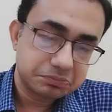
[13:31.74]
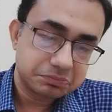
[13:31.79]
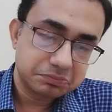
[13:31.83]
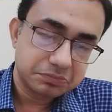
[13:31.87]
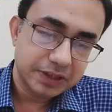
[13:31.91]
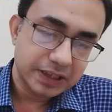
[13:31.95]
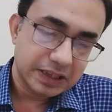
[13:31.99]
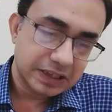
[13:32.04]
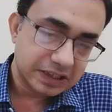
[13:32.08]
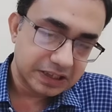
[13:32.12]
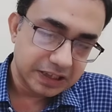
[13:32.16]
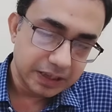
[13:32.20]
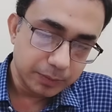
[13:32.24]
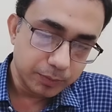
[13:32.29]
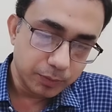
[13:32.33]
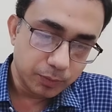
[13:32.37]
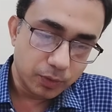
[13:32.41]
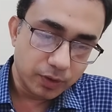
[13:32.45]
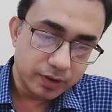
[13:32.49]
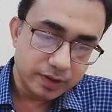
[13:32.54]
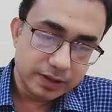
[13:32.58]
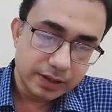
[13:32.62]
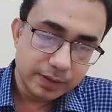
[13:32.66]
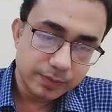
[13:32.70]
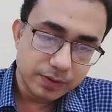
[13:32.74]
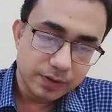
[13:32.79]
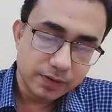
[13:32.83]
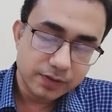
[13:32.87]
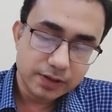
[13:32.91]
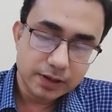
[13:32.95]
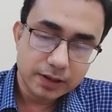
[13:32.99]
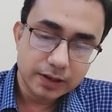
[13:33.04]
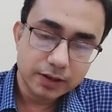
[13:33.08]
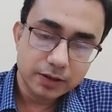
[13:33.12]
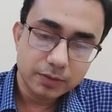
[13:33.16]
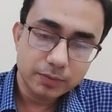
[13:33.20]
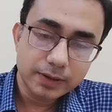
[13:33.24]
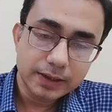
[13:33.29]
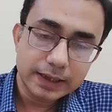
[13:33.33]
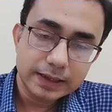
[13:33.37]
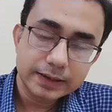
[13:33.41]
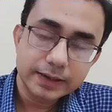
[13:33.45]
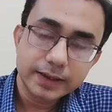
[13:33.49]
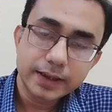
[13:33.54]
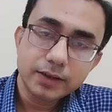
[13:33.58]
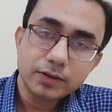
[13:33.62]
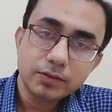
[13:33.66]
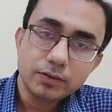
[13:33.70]
they crib among themselves a little bit
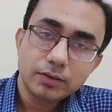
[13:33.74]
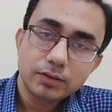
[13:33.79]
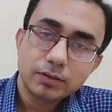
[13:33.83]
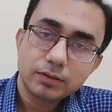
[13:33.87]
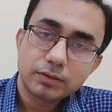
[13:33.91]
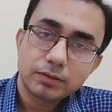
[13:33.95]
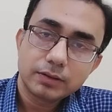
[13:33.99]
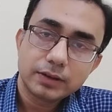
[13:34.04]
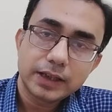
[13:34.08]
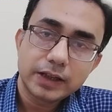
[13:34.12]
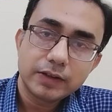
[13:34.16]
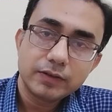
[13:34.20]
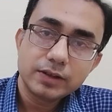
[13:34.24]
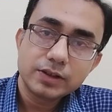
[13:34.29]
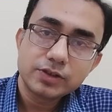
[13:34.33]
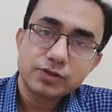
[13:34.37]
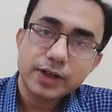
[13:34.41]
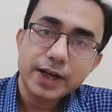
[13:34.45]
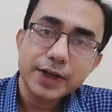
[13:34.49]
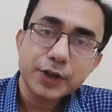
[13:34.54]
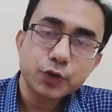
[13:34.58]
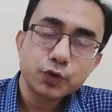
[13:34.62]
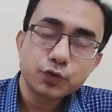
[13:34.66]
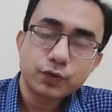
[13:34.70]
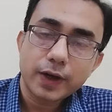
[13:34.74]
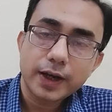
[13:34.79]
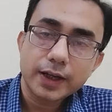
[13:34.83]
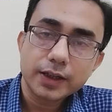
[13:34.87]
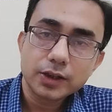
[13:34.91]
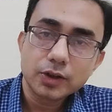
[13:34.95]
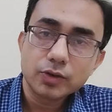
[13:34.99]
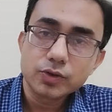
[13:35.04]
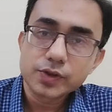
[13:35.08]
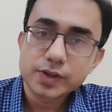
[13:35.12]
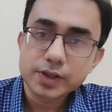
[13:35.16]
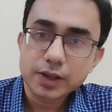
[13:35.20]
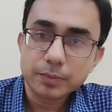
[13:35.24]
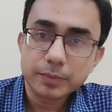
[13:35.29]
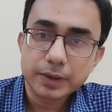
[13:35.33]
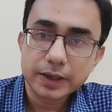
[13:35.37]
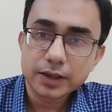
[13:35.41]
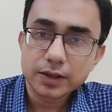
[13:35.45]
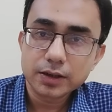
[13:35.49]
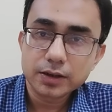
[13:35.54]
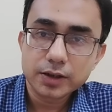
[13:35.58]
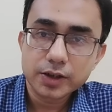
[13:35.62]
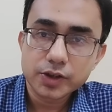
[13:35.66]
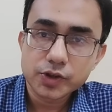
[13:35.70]
and then they will try to find out some
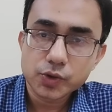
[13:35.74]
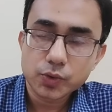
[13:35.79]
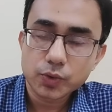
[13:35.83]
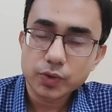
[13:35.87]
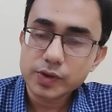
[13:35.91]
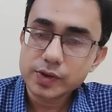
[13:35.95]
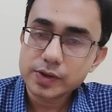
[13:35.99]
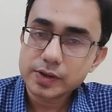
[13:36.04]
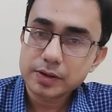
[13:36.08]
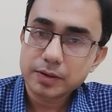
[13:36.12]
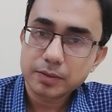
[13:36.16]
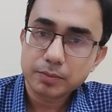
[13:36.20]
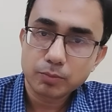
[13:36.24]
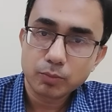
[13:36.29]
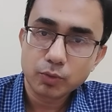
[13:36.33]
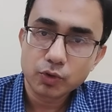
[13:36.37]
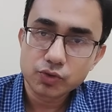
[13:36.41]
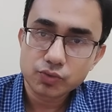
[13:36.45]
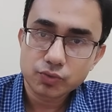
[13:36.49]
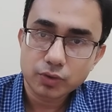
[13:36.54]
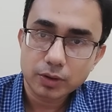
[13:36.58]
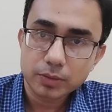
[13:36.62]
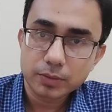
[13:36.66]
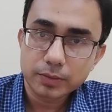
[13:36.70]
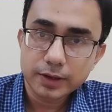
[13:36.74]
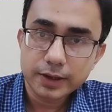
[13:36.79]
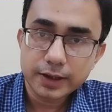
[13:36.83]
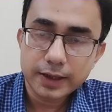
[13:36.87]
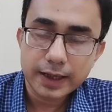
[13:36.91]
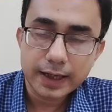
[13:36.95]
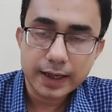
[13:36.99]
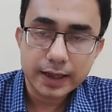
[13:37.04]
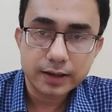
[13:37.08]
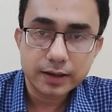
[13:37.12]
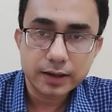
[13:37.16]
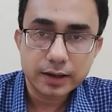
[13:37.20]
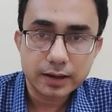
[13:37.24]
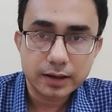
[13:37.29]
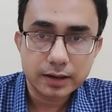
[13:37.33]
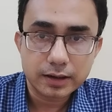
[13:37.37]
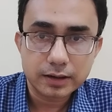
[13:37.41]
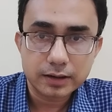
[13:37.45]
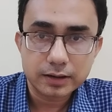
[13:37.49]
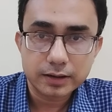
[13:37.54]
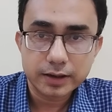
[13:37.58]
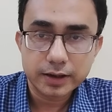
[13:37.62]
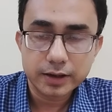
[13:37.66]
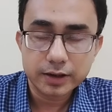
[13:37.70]
internet source, most probably
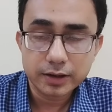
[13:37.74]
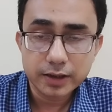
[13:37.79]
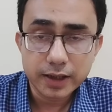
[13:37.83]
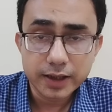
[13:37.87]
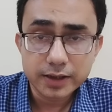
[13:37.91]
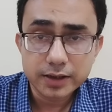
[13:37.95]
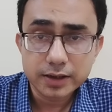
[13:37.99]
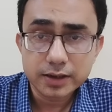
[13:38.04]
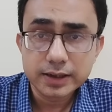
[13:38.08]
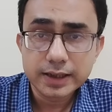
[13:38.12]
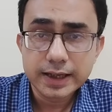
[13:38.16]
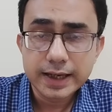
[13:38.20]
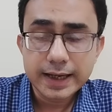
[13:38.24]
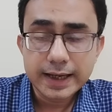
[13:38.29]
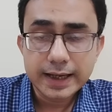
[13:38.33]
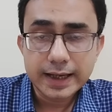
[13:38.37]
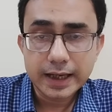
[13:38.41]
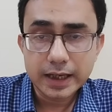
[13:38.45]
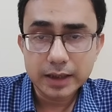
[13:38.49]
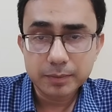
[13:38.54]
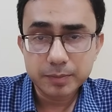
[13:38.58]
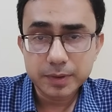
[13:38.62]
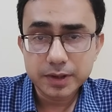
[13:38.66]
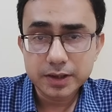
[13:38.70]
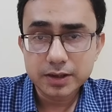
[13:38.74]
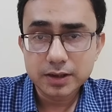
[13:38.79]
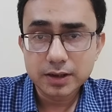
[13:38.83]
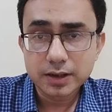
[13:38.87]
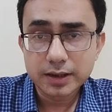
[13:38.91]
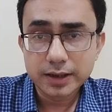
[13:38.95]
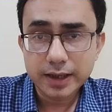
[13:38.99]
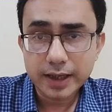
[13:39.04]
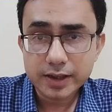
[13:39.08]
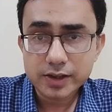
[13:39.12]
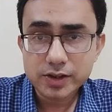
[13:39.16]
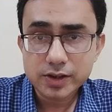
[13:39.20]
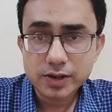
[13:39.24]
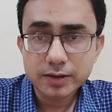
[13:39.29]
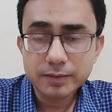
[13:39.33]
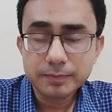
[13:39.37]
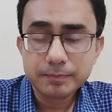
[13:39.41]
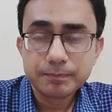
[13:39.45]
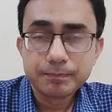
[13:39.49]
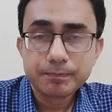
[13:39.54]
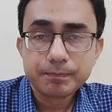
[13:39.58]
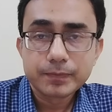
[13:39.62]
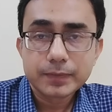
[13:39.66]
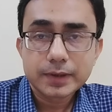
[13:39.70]
a related NPTEL lecture,
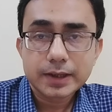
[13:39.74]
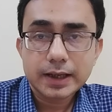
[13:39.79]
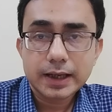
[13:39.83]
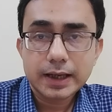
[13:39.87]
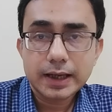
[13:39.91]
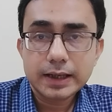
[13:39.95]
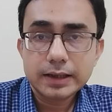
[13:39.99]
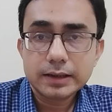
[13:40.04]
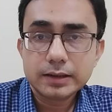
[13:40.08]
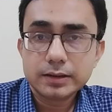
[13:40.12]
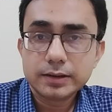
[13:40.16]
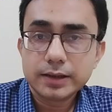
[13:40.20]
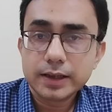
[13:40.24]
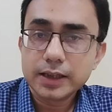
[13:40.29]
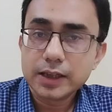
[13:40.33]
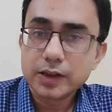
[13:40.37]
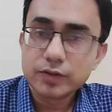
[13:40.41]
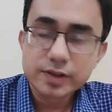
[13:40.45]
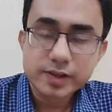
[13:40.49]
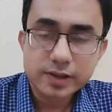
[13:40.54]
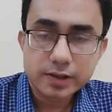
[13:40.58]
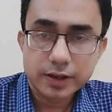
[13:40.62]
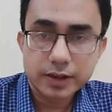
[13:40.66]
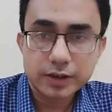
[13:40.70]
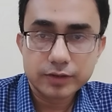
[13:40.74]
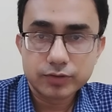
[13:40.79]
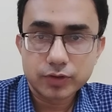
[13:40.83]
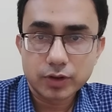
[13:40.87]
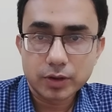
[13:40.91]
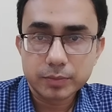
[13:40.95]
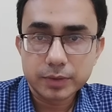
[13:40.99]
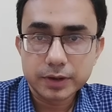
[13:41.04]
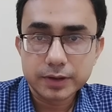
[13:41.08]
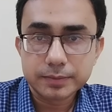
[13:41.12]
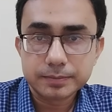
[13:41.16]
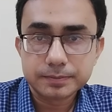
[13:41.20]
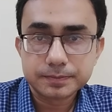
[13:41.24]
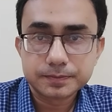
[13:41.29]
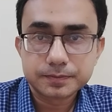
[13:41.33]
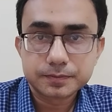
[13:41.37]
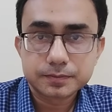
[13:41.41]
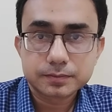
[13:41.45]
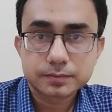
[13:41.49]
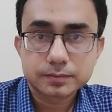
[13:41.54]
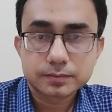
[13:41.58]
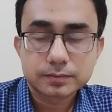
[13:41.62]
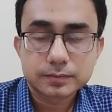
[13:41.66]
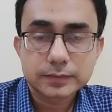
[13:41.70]
and then they will study from it.
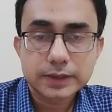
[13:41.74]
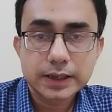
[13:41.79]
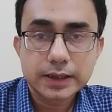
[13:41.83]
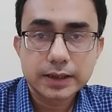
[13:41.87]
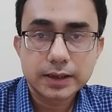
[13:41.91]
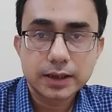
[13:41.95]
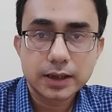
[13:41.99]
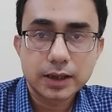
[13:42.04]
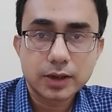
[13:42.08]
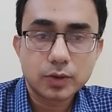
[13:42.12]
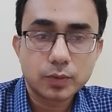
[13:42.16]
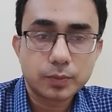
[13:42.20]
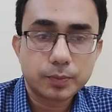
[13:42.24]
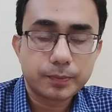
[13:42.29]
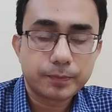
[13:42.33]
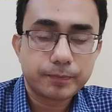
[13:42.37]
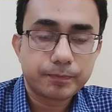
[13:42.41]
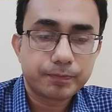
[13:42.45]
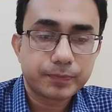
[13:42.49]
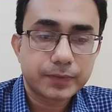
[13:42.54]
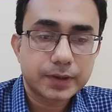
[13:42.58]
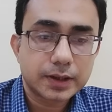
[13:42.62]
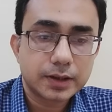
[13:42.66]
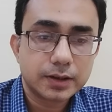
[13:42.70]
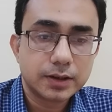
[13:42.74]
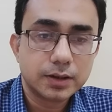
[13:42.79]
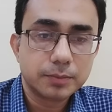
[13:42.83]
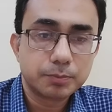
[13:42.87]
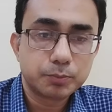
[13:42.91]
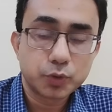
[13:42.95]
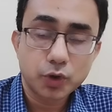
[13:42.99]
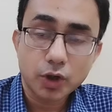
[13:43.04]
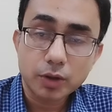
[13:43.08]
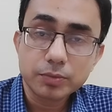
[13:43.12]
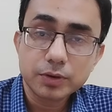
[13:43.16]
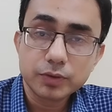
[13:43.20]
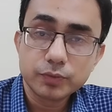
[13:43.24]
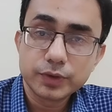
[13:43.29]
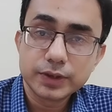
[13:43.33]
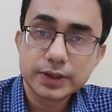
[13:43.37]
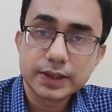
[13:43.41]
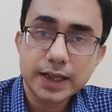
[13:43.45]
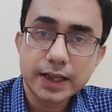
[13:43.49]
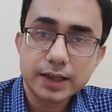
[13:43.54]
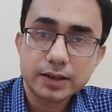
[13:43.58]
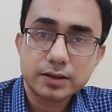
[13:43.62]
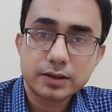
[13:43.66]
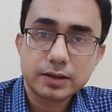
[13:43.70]
Now the problem
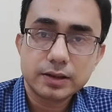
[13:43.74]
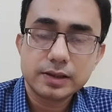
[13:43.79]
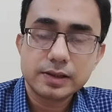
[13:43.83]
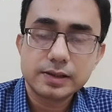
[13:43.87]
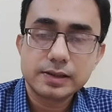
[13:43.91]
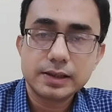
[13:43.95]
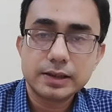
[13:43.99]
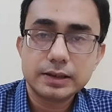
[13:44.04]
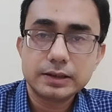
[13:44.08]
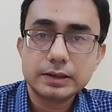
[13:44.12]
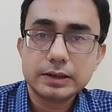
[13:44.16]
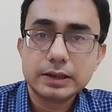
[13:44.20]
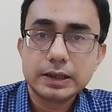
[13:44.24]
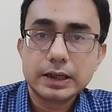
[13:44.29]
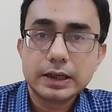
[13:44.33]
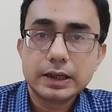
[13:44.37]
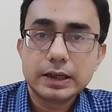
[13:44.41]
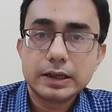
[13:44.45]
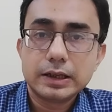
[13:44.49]
with that is that